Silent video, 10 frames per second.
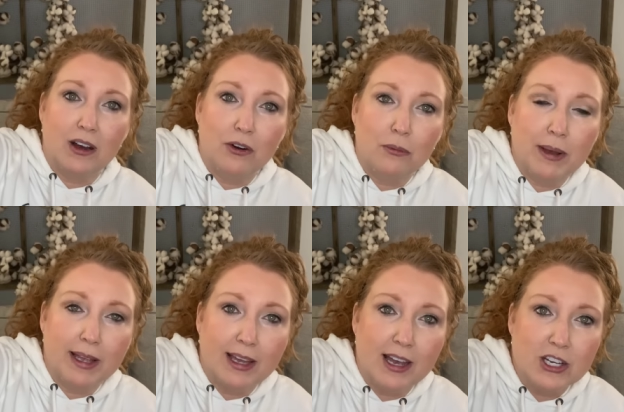Oh my
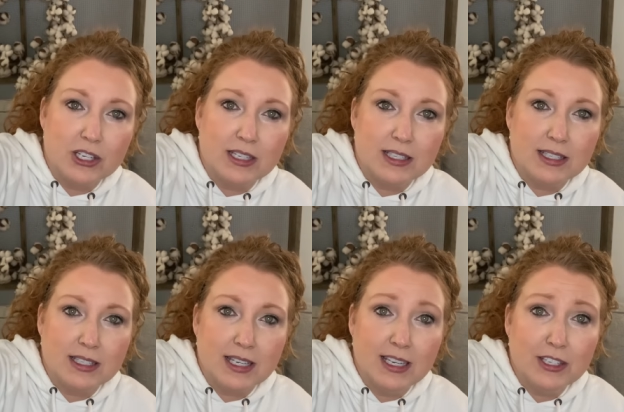gosh, it's a
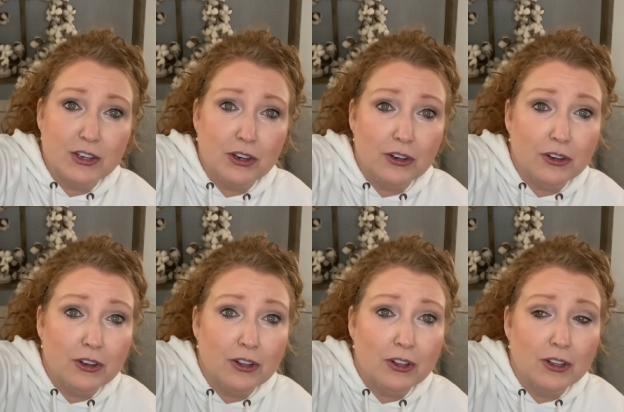sea
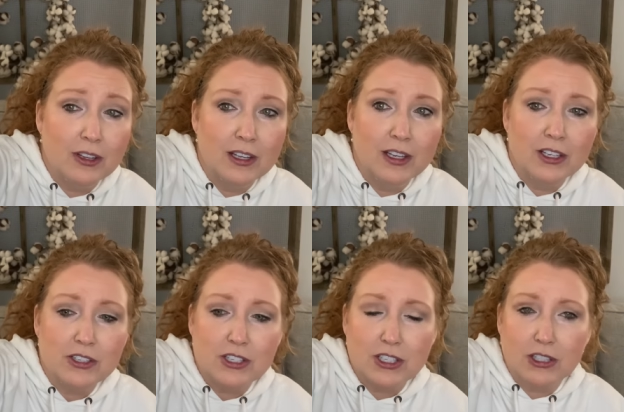turtle.
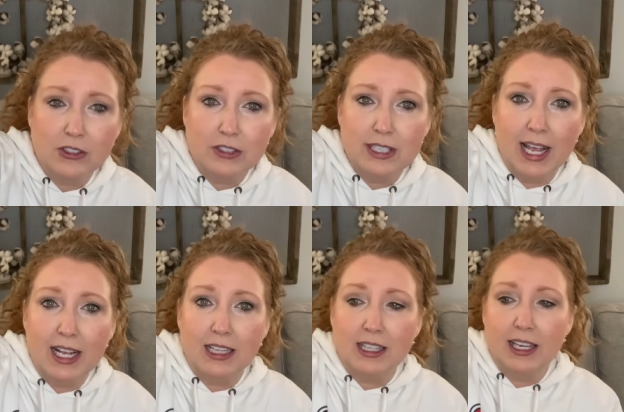Just a little
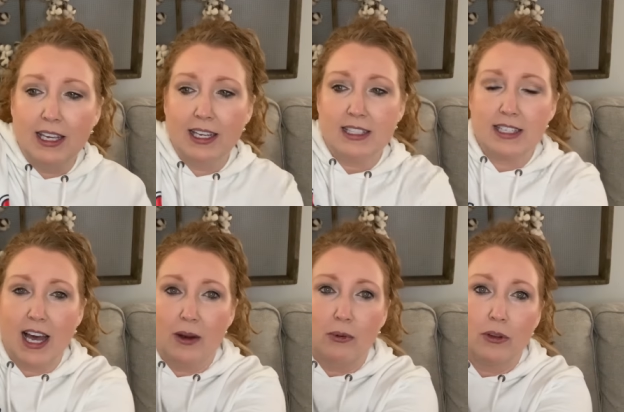dangly. It's
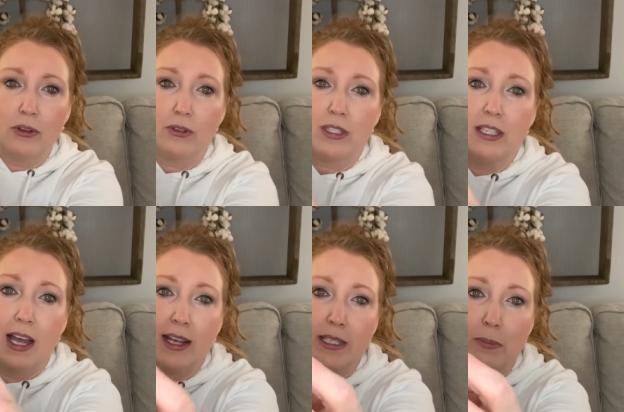got one of those
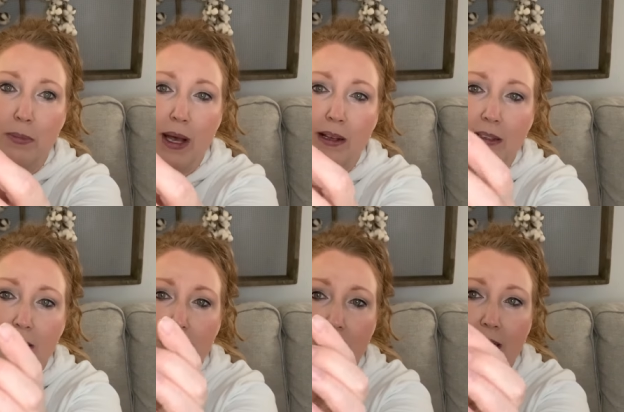nice
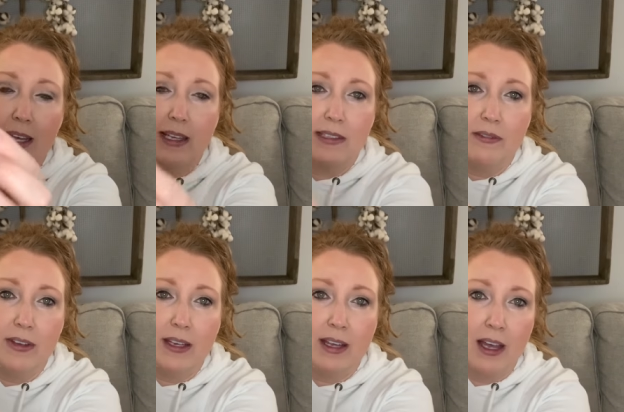bells at the end of
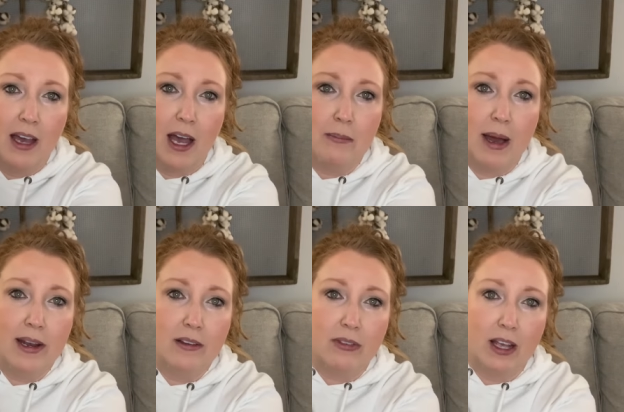it. I might
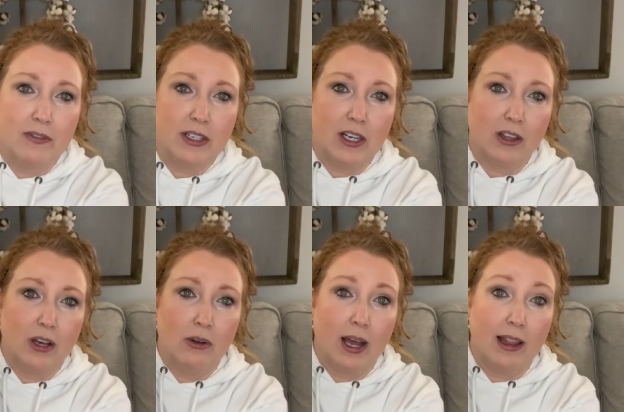have left it
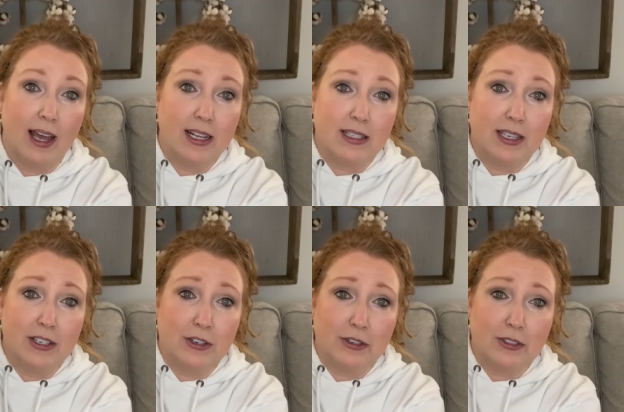alone. I like sea
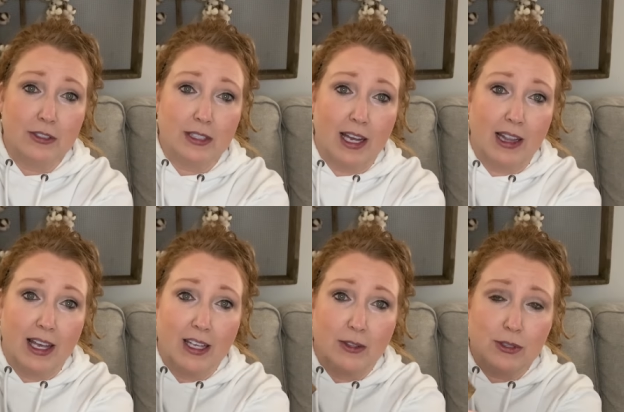turtles. I
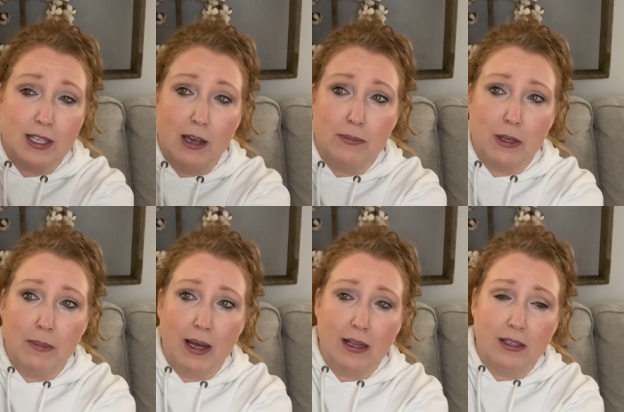like those types of
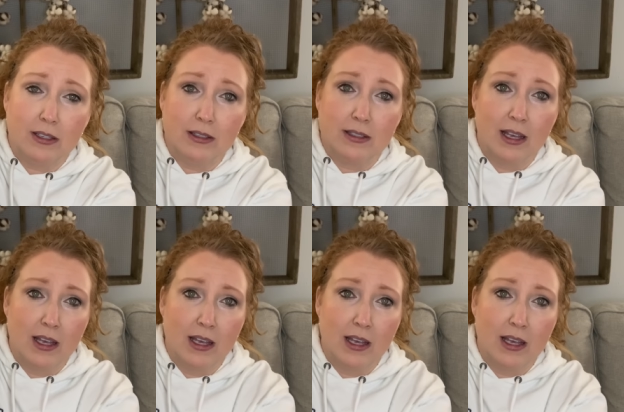bells.